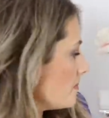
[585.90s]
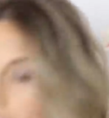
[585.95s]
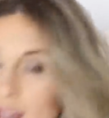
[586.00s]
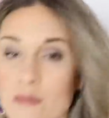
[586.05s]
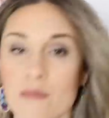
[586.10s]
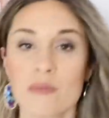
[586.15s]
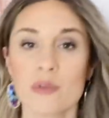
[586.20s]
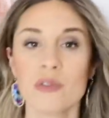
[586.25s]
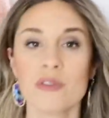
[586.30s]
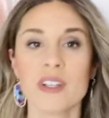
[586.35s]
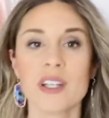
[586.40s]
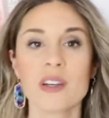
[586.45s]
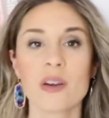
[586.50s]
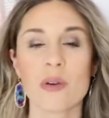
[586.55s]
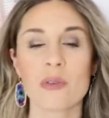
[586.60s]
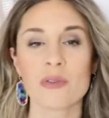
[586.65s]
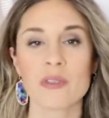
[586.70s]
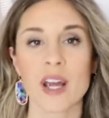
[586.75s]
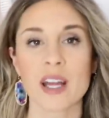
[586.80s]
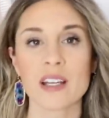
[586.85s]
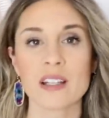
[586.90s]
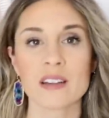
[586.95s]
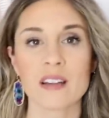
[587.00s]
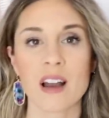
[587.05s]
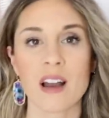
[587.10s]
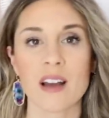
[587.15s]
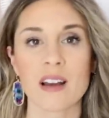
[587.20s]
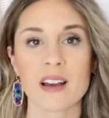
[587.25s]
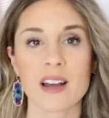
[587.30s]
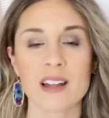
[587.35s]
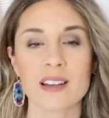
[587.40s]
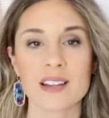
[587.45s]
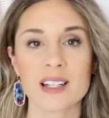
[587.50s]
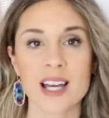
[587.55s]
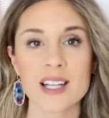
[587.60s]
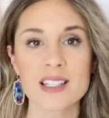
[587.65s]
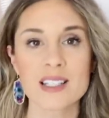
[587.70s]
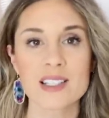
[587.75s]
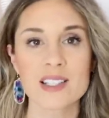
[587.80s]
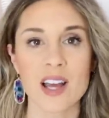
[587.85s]
Moving right along,
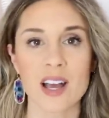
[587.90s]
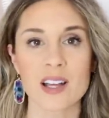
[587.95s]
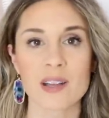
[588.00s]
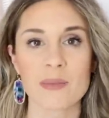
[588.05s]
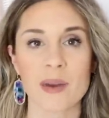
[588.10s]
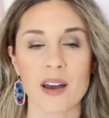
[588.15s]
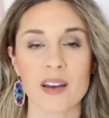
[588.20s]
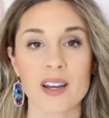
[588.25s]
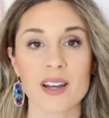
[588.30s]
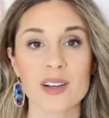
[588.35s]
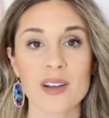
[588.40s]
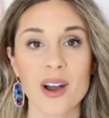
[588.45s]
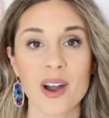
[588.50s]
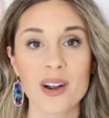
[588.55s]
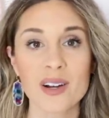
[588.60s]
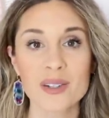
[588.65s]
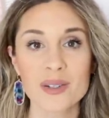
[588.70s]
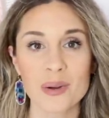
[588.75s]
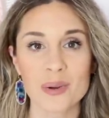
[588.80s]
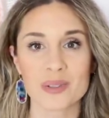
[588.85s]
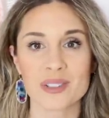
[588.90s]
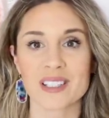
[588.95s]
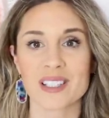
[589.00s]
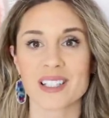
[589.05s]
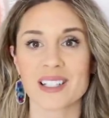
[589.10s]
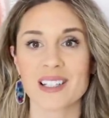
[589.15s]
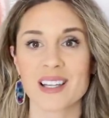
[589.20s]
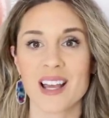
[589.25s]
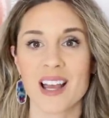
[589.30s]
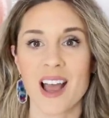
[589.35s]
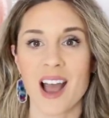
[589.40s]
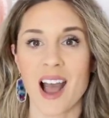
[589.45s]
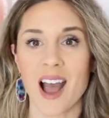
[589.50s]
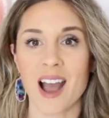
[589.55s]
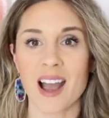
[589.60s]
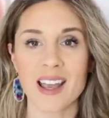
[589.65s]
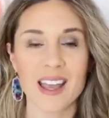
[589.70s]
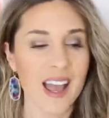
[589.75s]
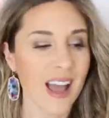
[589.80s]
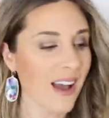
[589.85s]
let's talk about a card holder.
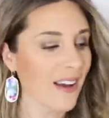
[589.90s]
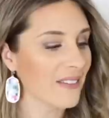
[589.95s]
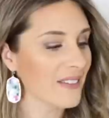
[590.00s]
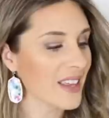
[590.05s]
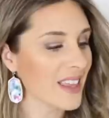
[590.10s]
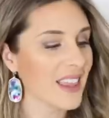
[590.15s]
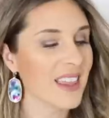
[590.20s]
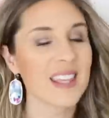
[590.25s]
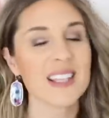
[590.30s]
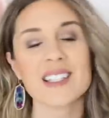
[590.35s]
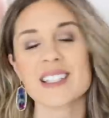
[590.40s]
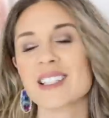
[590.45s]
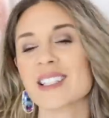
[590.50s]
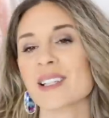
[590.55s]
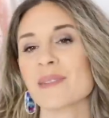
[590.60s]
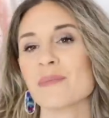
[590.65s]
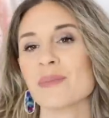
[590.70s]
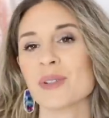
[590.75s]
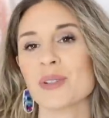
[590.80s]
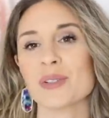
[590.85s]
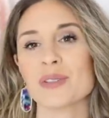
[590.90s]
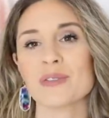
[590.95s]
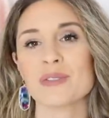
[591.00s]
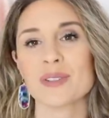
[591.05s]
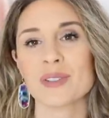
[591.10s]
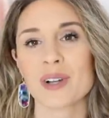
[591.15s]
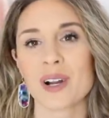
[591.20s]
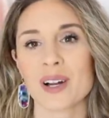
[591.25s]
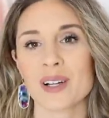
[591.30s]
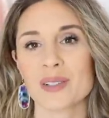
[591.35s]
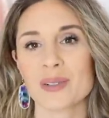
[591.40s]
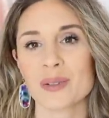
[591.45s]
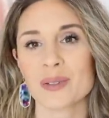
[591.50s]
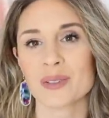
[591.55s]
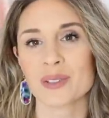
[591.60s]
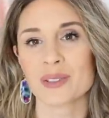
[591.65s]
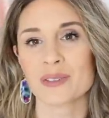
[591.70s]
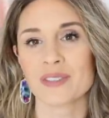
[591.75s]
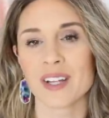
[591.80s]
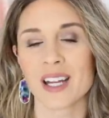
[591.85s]
I have this beautiful card
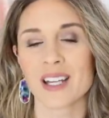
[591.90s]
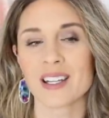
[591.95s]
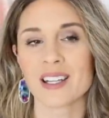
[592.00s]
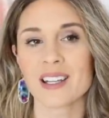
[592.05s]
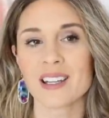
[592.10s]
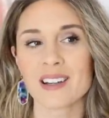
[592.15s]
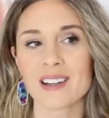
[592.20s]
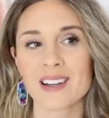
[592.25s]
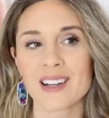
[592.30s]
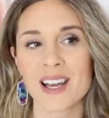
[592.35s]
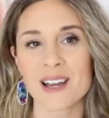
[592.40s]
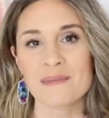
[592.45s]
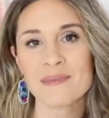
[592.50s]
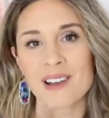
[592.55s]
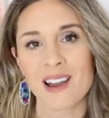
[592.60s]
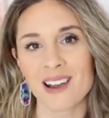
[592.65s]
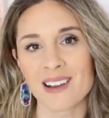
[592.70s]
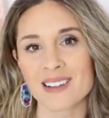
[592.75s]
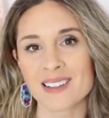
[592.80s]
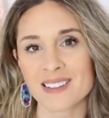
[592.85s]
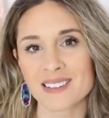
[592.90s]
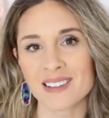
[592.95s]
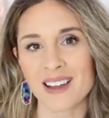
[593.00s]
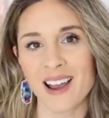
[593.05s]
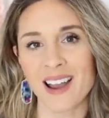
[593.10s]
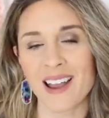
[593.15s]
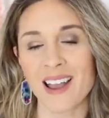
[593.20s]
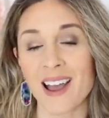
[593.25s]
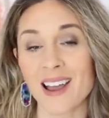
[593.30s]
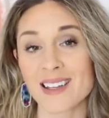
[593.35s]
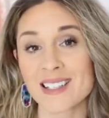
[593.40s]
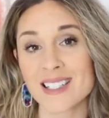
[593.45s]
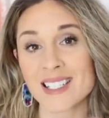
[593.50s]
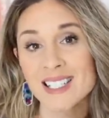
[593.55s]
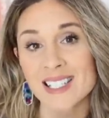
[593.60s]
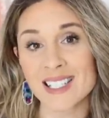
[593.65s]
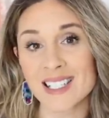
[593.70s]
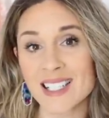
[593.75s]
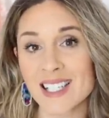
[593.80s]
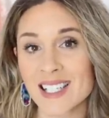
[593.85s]
holder right here. I'm not gonna lie, I
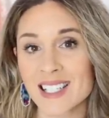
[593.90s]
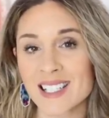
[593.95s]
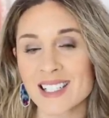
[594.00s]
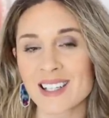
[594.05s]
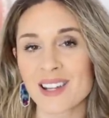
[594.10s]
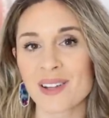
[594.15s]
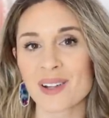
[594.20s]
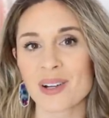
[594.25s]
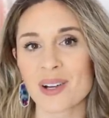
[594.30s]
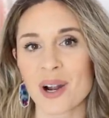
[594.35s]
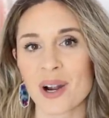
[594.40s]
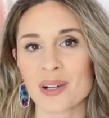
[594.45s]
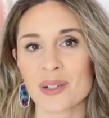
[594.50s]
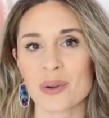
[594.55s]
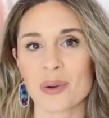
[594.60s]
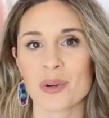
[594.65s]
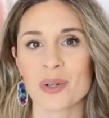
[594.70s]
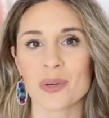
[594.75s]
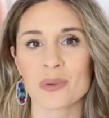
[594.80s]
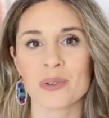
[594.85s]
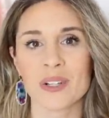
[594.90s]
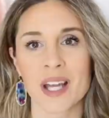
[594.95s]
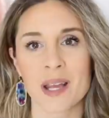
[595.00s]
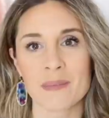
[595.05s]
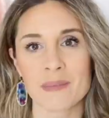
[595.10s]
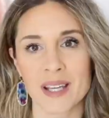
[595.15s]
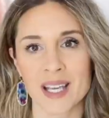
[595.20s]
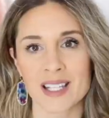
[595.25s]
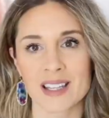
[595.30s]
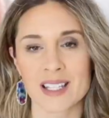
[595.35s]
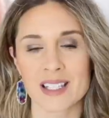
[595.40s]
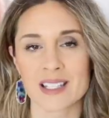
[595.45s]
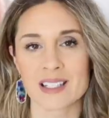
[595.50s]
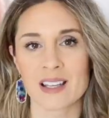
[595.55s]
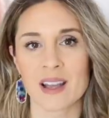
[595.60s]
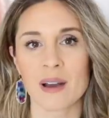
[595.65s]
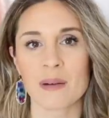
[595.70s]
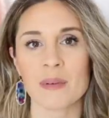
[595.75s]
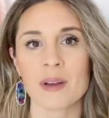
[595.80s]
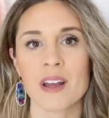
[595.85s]
didn't need another card holder when I picked this
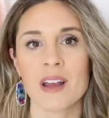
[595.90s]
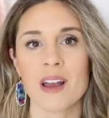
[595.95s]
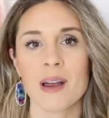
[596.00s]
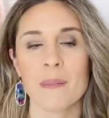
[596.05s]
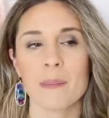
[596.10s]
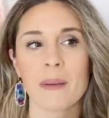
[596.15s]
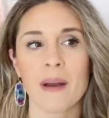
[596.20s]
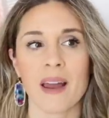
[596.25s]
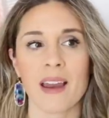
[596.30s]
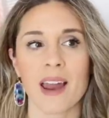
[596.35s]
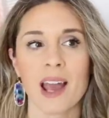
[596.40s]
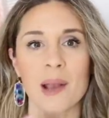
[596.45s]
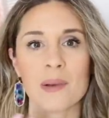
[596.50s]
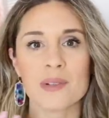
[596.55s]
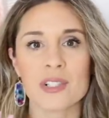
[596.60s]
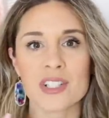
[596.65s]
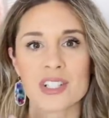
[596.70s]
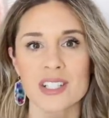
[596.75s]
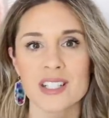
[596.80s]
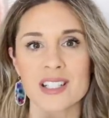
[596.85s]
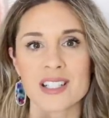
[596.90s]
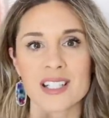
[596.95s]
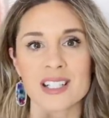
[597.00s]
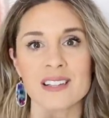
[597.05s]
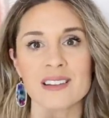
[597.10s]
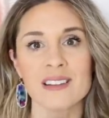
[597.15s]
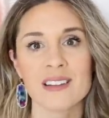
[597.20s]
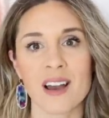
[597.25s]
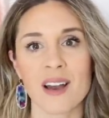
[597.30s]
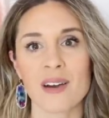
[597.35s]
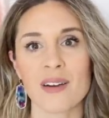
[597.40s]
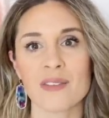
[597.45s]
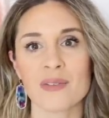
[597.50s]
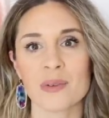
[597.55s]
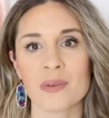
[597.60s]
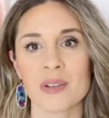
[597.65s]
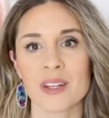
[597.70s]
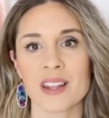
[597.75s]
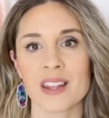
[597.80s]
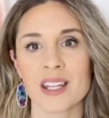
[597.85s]
up, but I was just in love
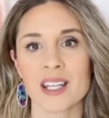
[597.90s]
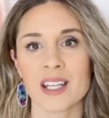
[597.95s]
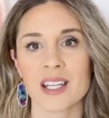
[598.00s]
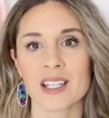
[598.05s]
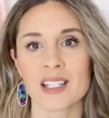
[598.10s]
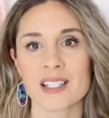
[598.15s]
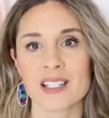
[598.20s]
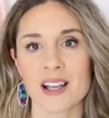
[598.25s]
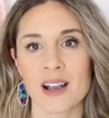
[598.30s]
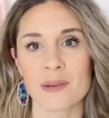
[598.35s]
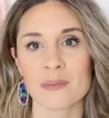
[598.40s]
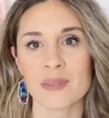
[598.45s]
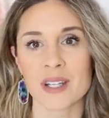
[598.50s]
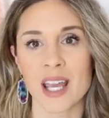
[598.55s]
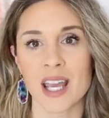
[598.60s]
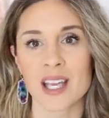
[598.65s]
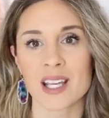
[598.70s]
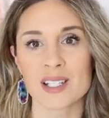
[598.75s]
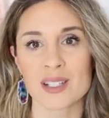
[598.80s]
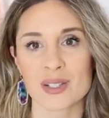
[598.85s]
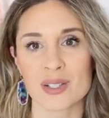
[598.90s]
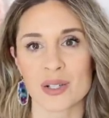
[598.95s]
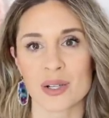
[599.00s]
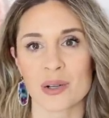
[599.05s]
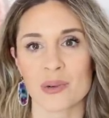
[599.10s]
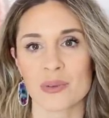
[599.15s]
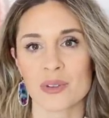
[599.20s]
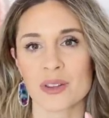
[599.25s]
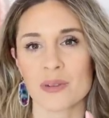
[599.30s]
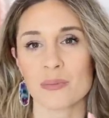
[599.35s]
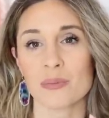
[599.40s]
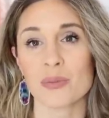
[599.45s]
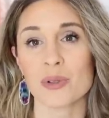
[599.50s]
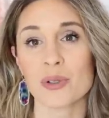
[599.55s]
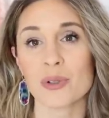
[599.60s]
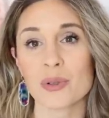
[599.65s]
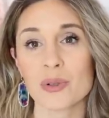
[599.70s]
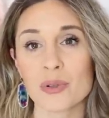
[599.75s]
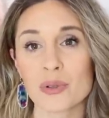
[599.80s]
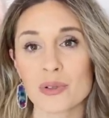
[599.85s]
with the Damier Azur with the
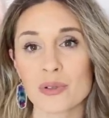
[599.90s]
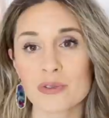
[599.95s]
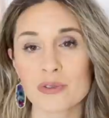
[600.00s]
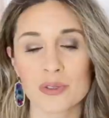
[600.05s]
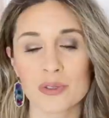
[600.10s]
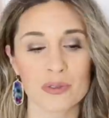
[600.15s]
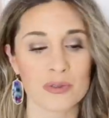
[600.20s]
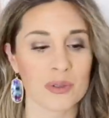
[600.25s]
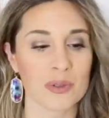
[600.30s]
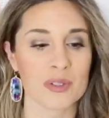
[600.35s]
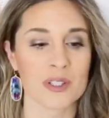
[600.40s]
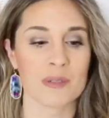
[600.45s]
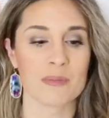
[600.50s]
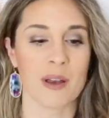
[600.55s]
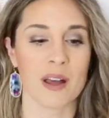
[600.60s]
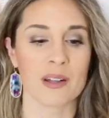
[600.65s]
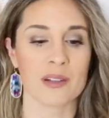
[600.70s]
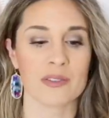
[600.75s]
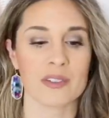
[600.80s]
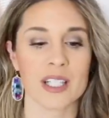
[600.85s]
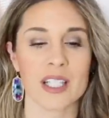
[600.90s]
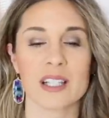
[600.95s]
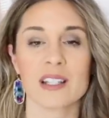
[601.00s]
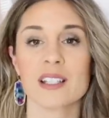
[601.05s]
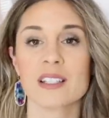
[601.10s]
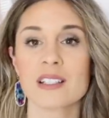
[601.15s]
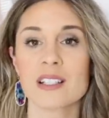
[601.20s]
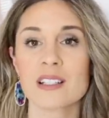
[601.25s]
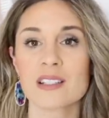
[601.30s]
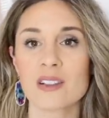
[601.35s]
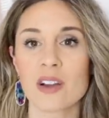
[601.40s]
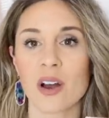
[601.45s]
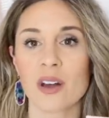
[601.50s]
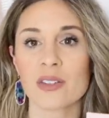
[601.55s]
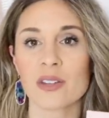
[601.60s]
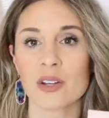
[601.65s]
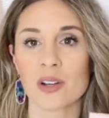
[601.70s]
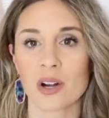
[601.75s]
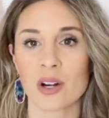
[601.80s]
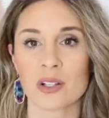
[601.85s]
beautiful rose ballerine. This is
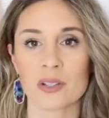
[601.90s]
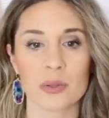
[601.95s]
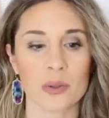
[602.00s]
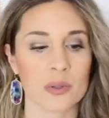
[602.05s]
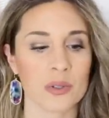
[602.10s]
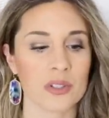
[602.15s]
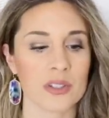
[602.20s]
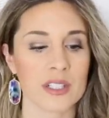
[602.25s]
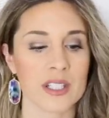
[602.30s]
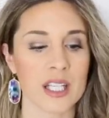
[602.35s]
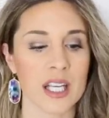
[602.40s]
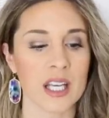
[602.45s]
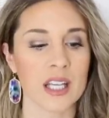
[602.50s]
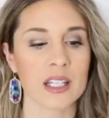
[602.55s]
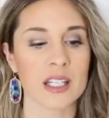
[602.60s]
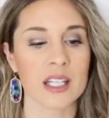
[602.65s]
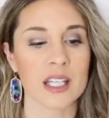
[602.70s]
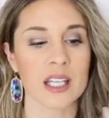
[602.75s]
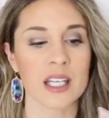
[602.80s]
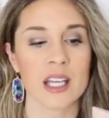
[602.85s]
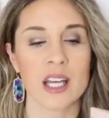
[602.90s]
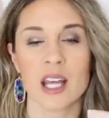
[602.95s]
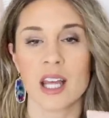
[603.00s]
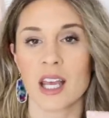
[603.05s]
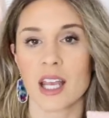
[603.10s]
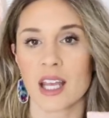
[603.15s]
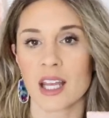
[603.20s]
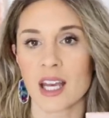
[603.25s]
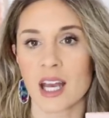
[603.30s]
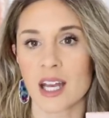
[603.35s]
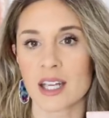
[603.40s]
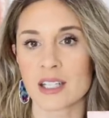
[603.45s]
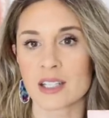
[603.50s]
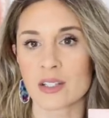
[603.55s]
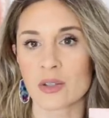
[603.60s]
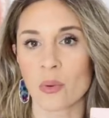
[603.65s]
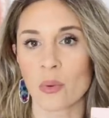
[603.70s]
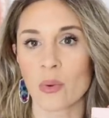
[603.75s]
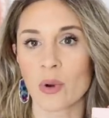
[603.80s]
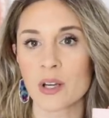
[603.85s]
called the card holder daily. It has
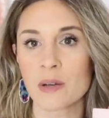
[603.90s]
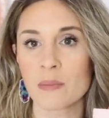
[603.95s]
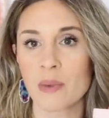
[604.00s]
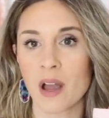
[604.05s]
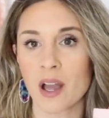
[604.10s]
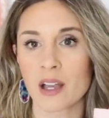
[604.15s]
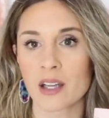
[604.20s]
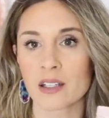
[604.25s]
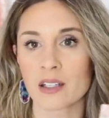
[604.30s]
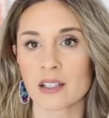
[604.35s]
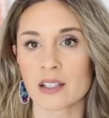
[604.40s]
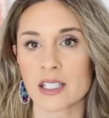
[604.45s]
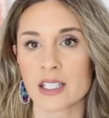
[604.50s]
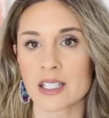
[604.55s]
one pocket on this